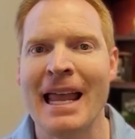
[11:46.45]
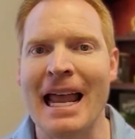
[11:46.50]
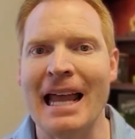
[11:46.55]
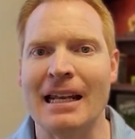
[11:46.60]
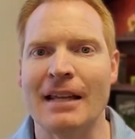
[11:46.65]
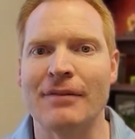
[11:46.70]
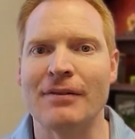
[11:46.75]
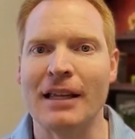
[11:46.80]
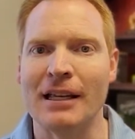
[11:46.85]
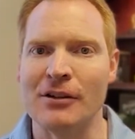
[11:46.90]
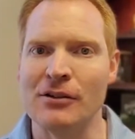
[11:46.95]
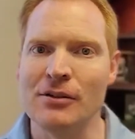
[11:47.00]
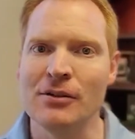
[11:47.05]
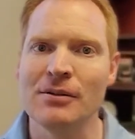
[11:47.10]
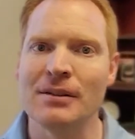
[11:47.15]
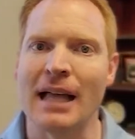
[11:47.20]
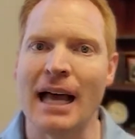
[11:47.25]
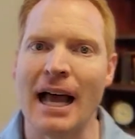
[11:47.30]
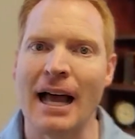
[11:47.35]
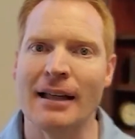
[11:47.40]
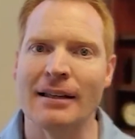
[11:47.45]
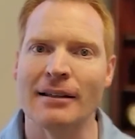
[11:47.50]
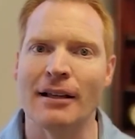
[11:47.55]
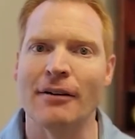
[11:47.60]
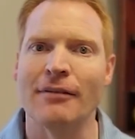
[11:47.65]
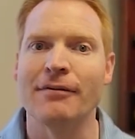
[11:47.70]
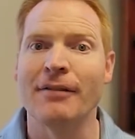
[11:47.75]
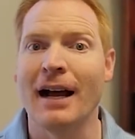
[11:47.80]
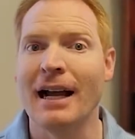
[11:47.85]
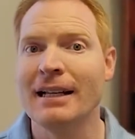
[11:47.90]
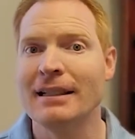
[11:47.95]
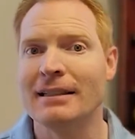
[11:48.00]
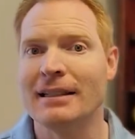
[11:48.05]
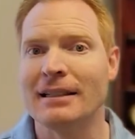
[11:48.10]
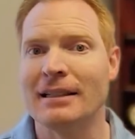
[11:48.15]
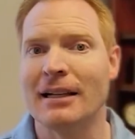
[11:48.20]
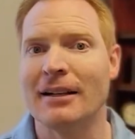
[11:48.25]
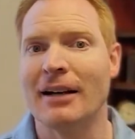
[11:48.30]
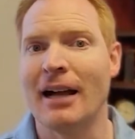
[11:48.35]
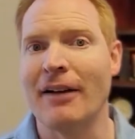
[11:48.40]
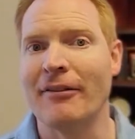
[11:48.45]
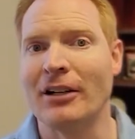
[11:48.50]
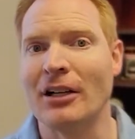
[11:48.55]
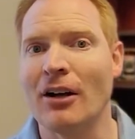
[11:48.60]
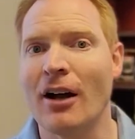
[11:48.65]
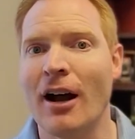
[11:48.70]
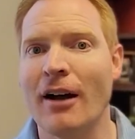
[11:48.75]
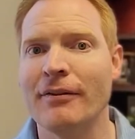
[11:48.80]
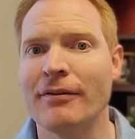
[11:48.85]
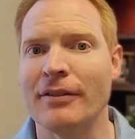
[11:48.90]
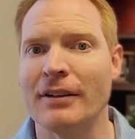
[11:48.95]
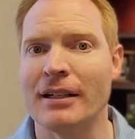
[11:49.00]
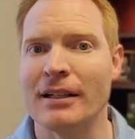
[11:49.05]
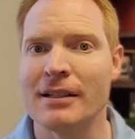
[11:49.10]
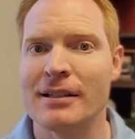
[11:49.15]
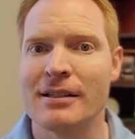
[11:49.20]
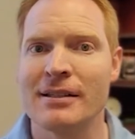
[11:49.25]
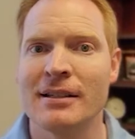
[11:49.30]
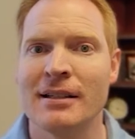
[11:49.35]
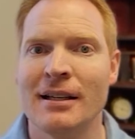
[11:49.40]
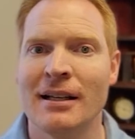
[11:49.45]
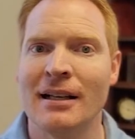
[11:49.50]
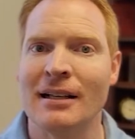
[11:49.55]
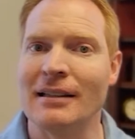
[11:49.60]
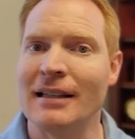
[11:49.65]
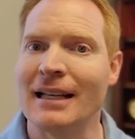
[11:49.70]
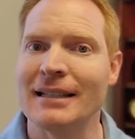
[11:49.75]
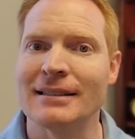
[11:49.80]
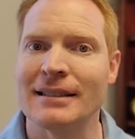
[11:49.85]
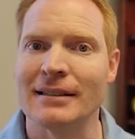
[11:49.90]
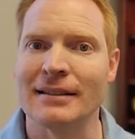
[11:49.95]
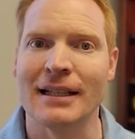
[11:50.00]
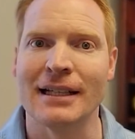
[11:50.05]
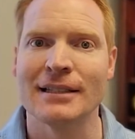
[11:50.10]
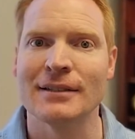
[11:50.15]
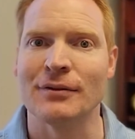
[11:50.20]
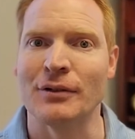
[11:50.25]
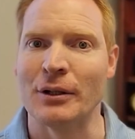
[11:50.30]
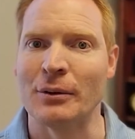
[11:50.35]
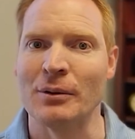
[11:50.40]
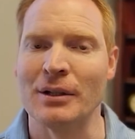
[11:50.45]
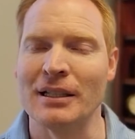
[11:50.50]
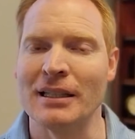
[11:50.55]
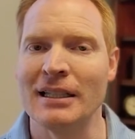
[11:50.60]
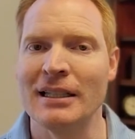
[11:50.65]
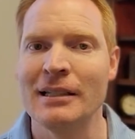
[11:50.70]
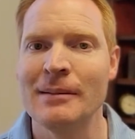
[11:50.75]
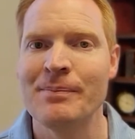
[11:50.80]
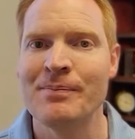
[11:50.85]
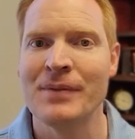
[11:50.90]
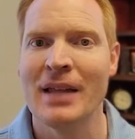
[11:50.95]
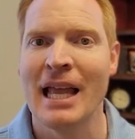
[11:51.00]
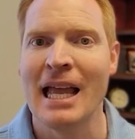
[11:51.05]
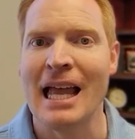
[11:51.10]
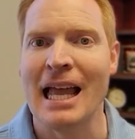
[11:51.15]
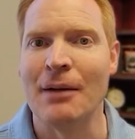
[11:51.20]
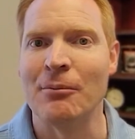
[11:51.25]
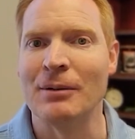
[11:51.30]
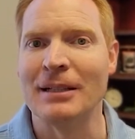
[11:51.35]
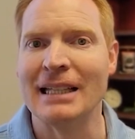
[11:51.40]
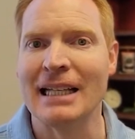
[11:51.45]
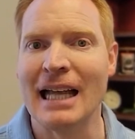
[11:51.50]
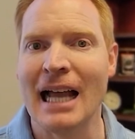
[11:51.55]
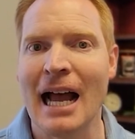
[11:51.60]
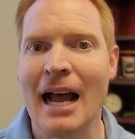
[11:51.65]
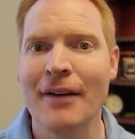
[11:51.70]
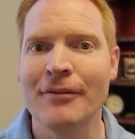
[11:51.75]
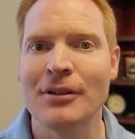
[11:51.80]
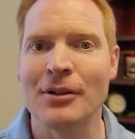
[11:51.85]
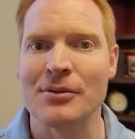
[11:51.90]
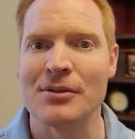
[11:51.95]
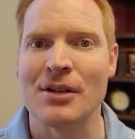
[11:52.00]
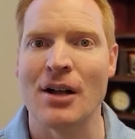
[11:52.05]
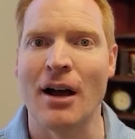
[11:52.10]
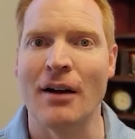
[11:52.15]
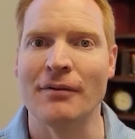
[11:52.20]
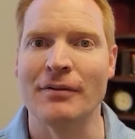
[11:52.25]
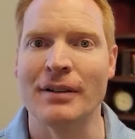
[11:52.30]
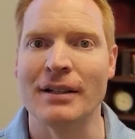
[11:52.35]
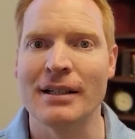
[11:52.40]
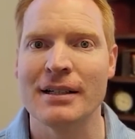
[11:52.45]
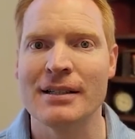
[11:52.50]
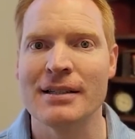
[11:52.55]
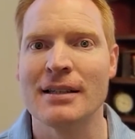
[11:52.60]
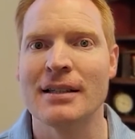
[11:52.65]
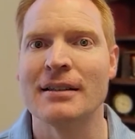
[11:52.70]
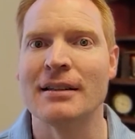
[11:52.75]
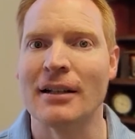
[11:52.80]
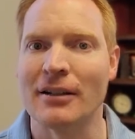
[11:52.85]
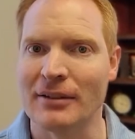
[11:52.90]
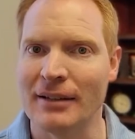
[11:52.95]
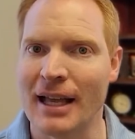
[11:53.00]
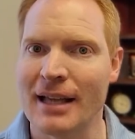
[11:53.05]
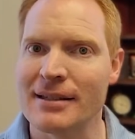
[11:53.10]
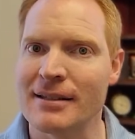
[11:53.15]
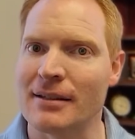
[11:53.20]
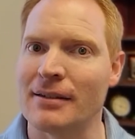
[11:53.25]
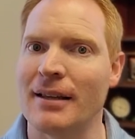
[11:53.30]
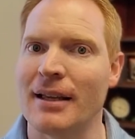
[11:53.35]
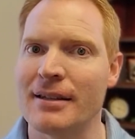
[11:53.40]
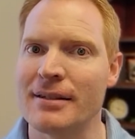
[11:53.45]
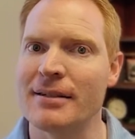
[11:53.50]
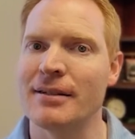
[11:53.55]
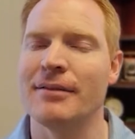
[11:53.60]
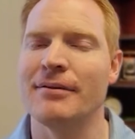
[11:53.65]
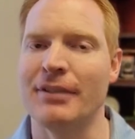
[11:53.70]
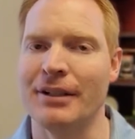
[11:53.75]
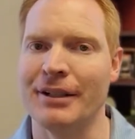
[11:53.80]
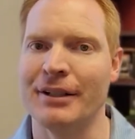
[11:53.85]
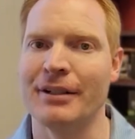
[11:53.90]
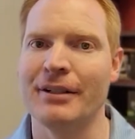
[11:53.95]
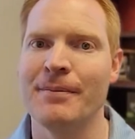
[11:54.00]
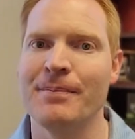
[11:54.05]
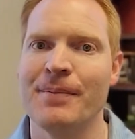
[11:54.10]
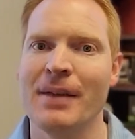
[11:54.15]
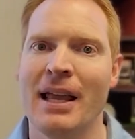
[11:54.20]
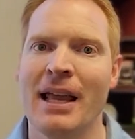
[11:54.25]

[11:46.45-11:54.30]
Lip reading: And if they do that, they'll find that they're having conflicts less and less frequently. And when they have those conflicts, they're less and less severe.